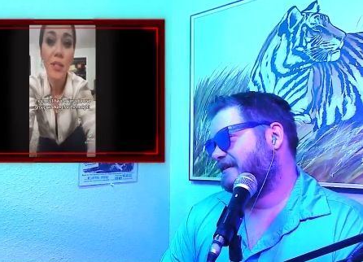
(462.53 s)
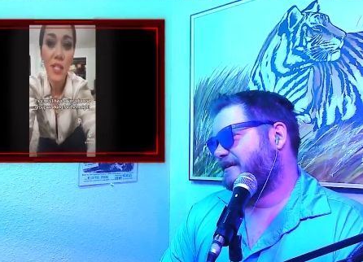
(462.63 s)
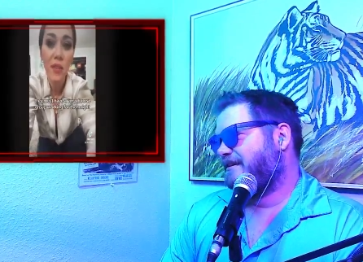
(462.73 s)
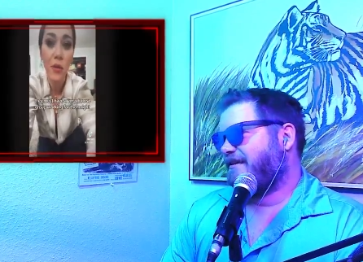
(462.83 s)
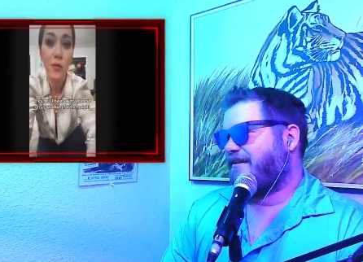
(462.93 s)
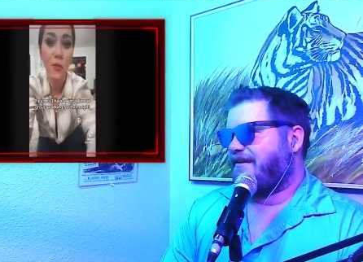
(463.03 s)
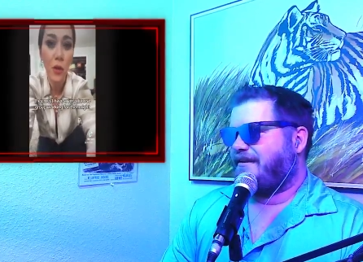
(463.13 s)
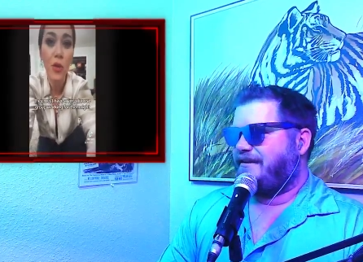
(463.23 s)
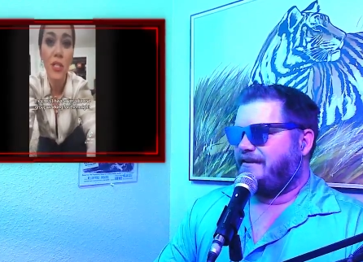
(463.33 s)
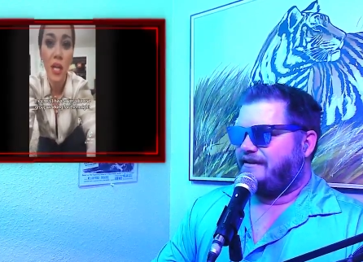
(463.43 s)
Speaker 1: must have a
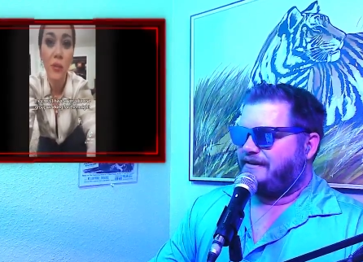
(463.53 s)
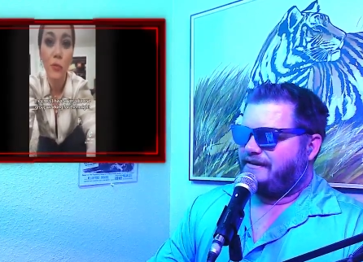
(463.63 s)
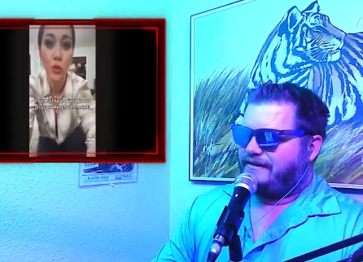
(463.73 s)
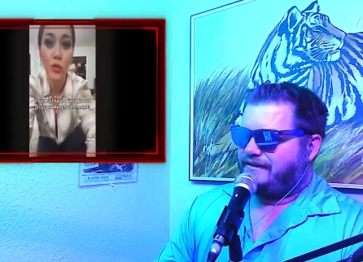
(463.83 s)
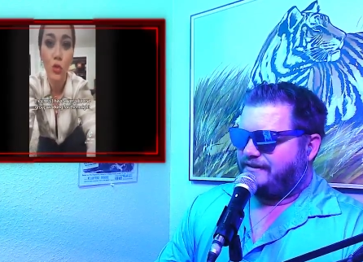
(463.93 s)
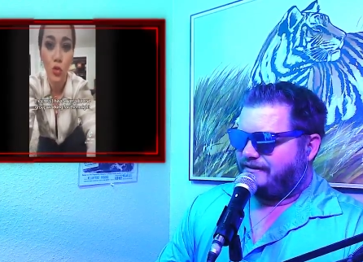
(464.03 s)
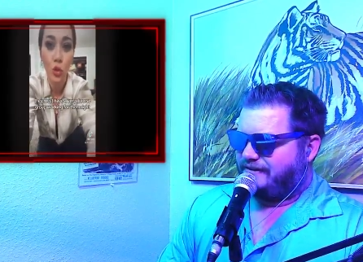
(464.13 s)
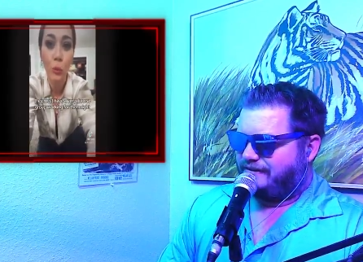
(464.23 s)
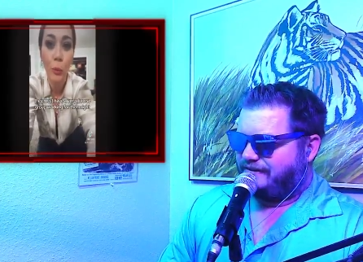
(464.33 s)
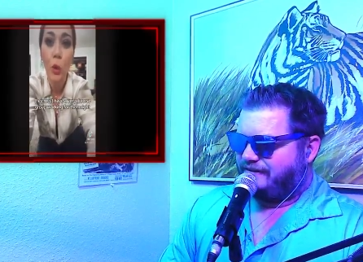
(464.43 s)
very diverse
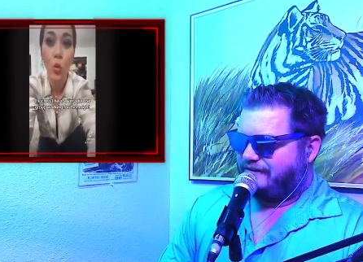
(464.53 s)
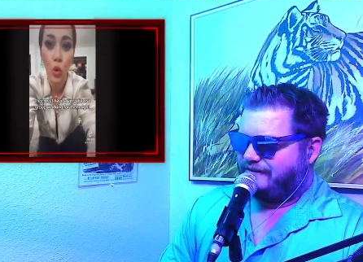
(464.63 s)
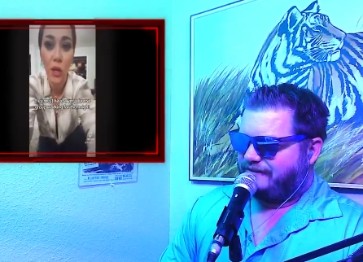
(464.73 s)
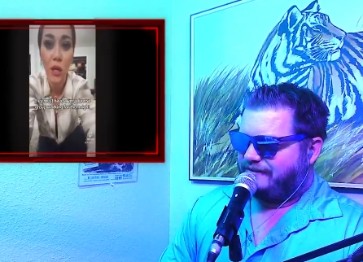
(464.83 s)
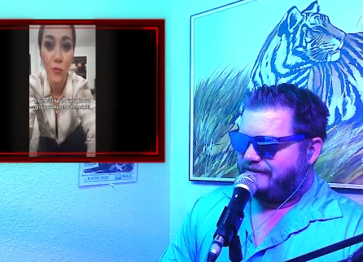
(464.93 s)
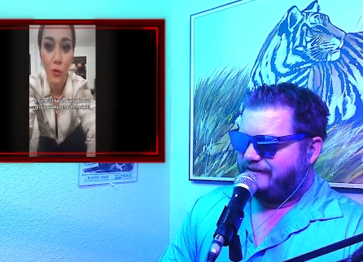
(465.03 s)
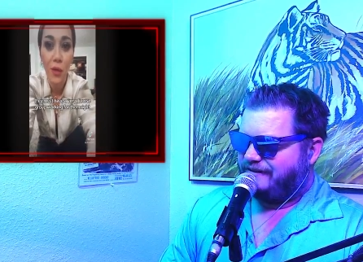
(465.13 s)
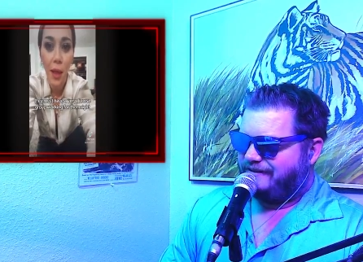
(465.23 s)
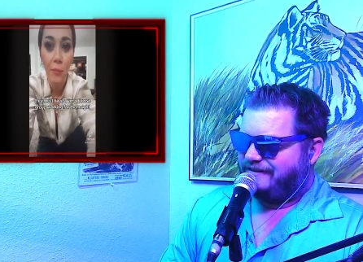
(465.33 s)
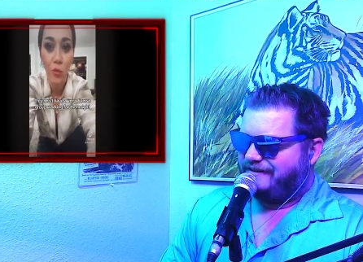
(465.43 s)
group working for
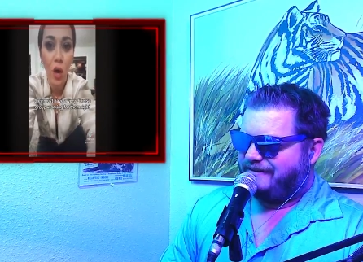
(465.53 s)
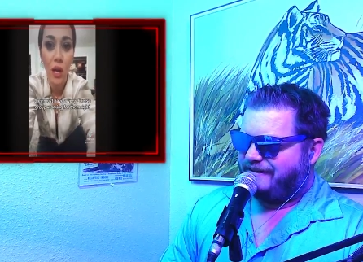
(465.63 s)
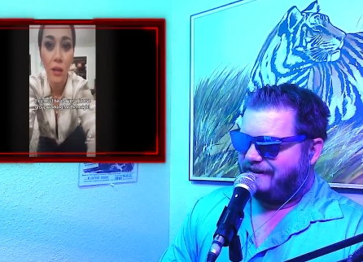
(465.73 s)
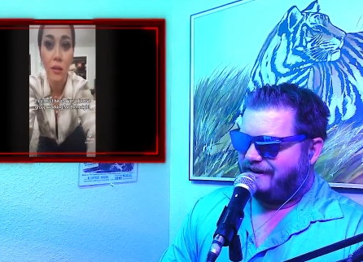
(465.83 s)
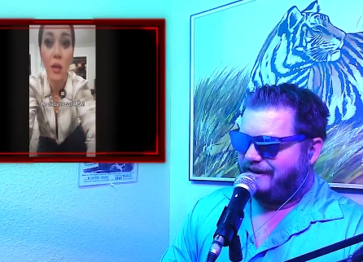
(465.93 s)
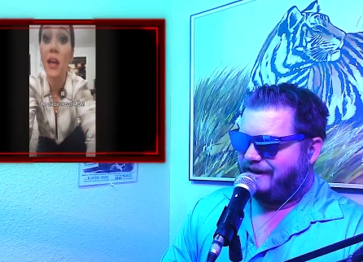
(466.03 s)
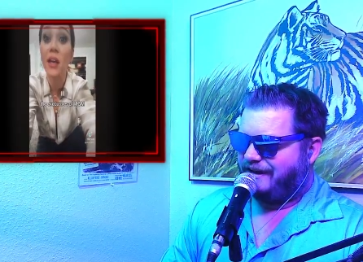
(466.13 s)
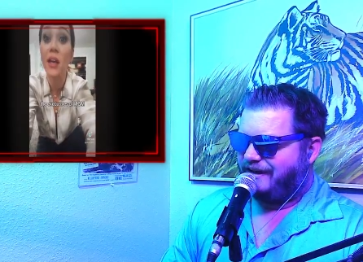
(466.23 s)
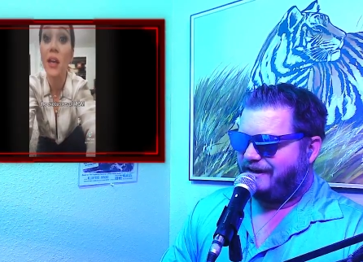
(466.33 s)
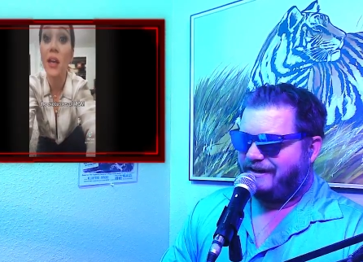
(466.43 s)
them, right?
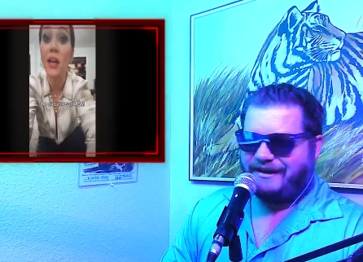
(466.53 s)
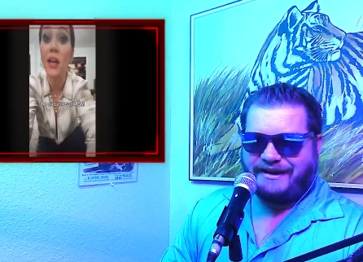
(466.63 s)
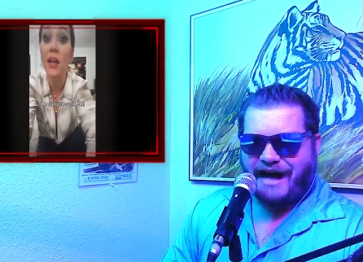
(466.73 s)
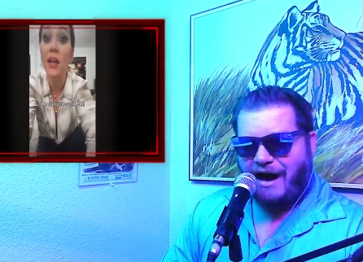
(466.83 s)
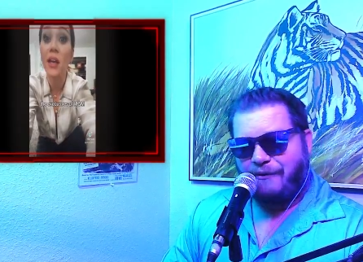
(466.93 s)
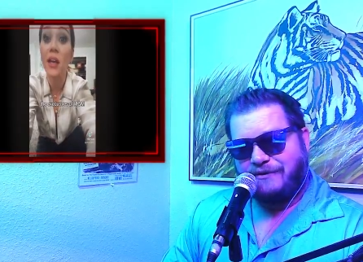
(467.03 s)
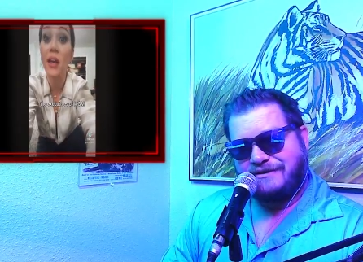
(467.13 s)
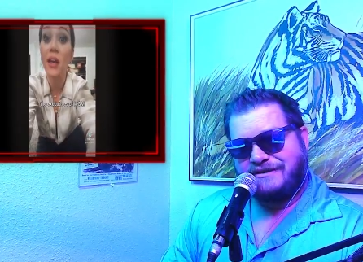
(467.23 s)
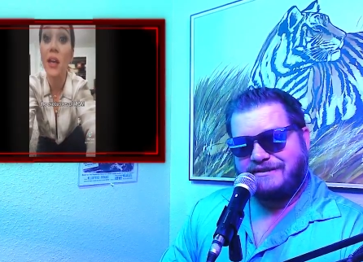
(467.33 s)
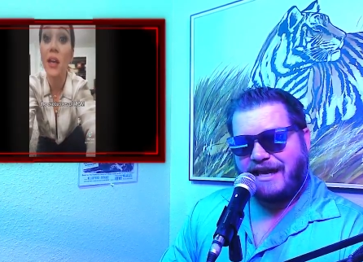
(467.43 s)
Speaker 2: I want to
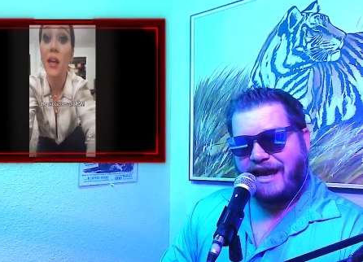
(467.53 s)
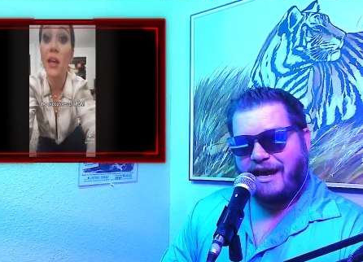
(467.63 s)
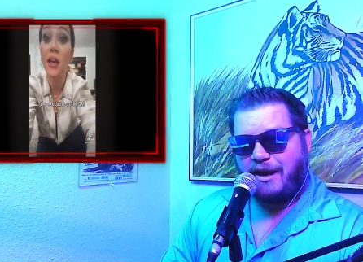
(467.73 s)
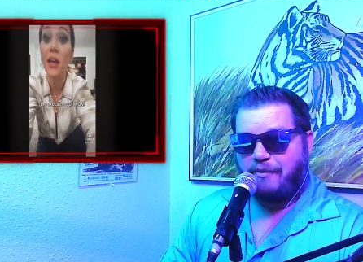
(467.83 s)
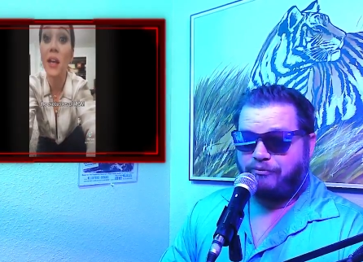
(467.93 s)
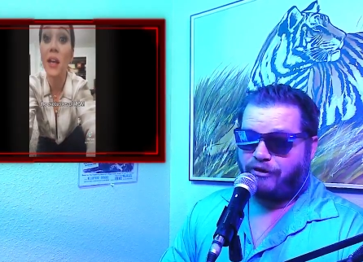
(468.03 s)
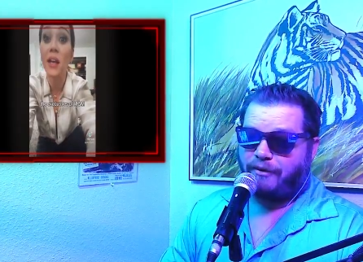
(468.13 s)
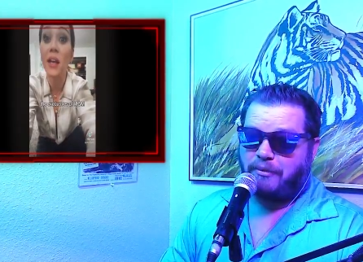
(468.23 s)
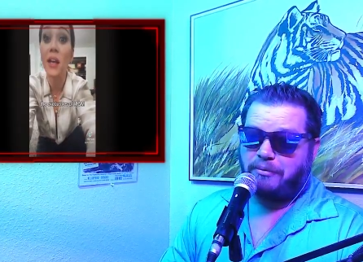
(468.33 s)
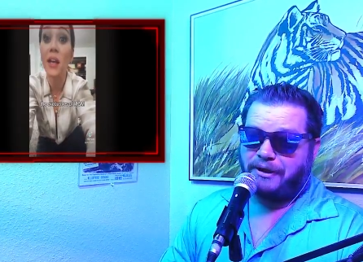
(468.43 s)
say
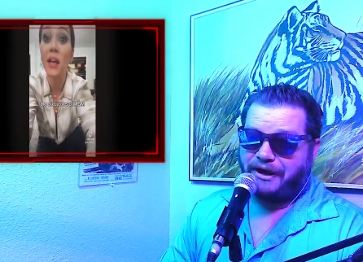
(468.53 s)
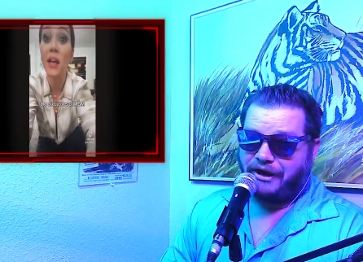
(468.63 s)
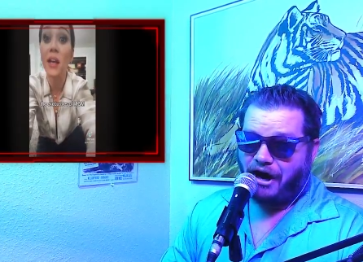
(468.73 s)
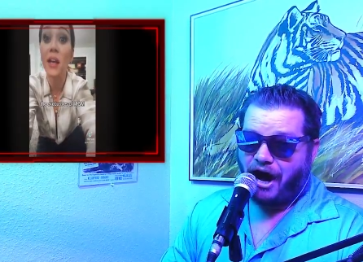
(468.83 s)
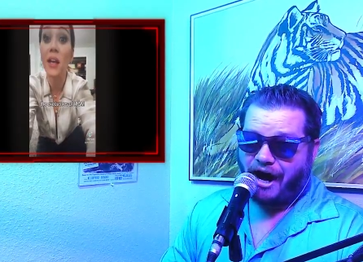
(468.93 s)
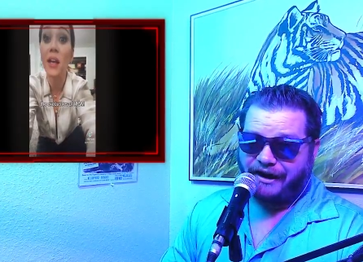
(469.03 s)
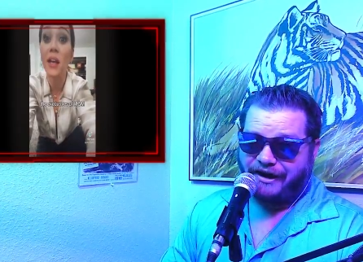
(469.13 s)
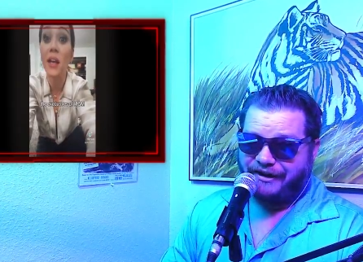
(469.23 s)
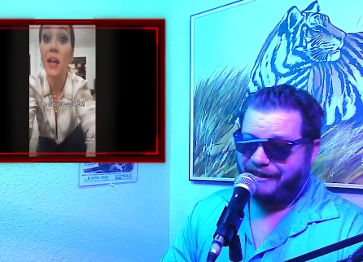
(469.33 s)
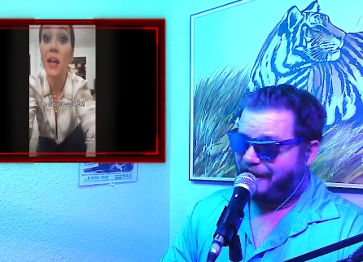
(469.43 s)
probably not
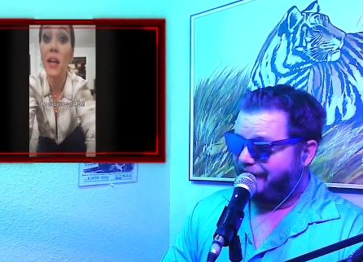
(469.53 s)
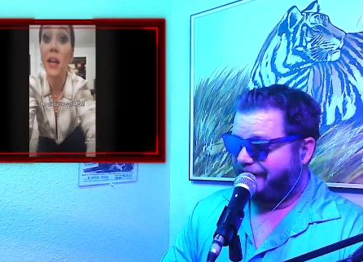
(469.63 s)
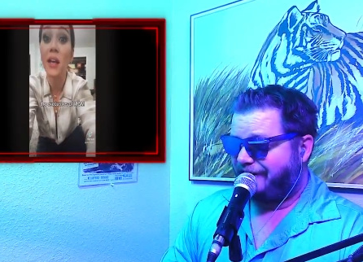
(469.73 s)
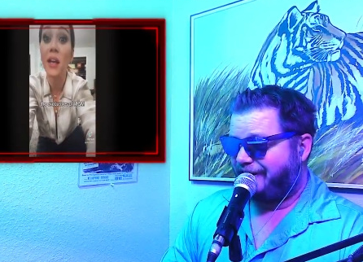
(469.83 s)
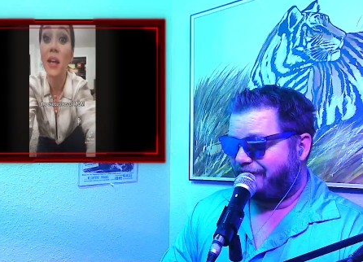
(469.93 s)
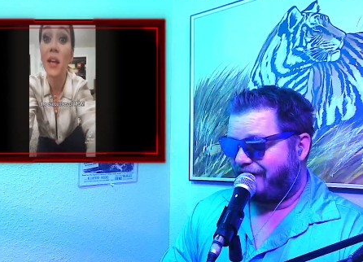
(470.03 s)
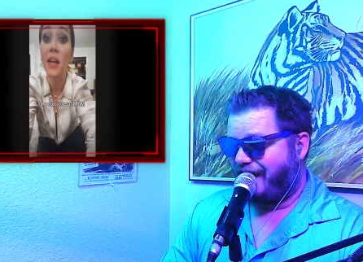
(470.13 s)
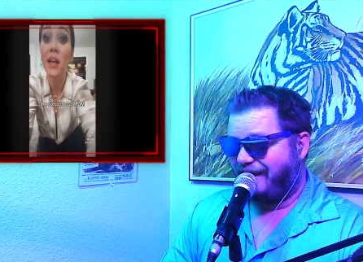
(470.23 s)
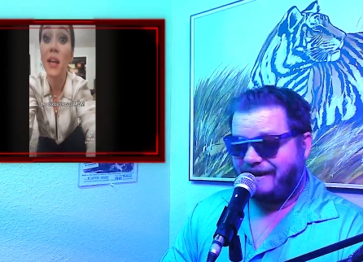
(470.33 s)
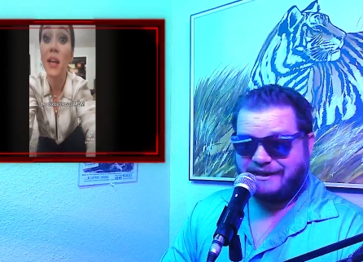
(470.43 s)
on that,
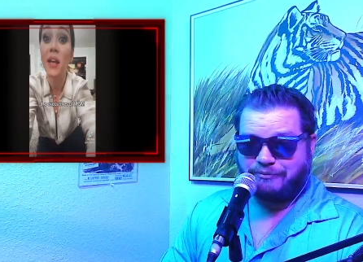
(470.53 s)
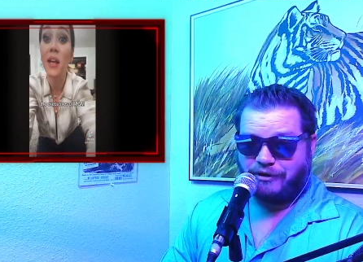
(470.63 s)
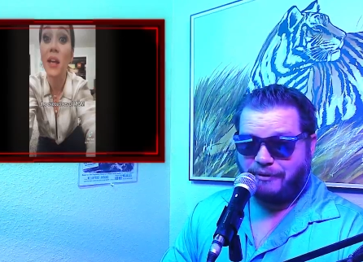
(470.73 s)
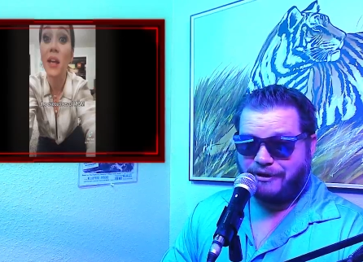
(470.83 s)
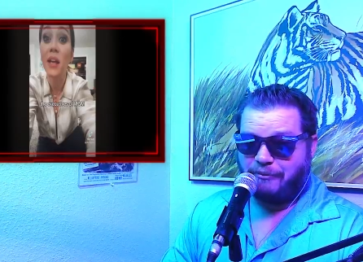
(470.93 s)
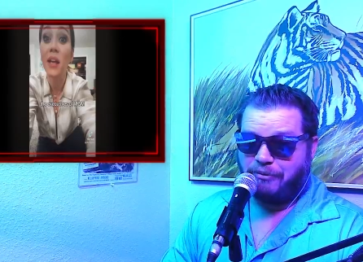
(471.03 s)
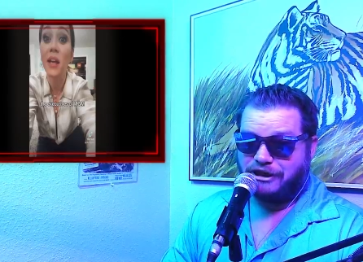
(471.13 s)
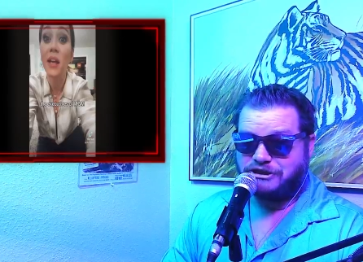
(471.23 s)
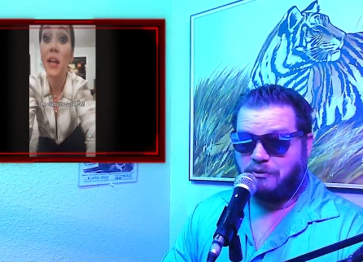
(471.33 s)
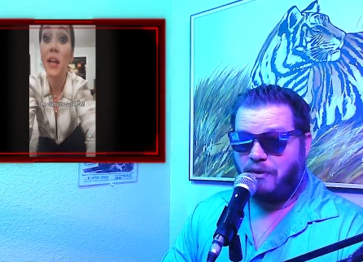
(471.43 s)
right? It's probably a
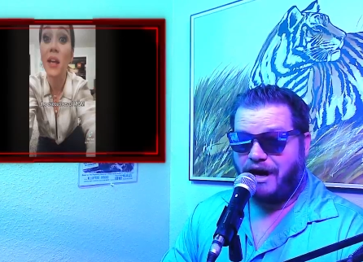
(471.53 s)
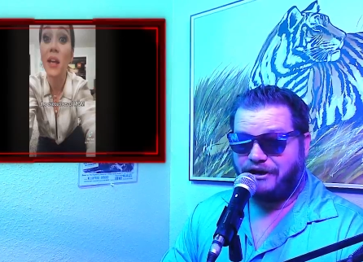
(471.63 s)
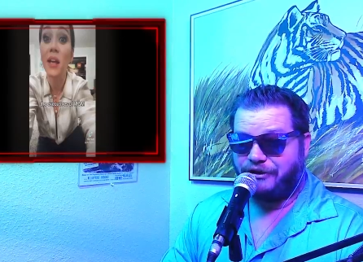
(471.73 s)
bunch of white